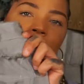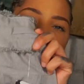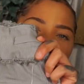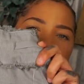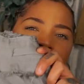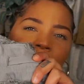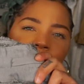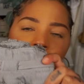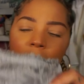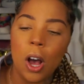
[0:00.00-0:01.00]
These
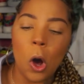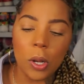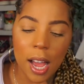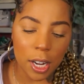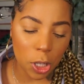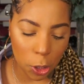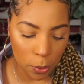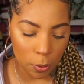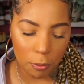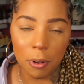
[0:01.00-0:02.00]
have to be a whole lot of
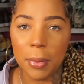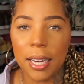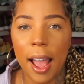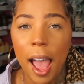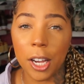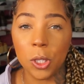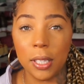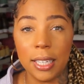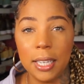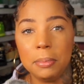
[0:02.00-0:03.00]
cute for me to
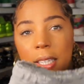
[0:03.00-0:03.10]
actually keep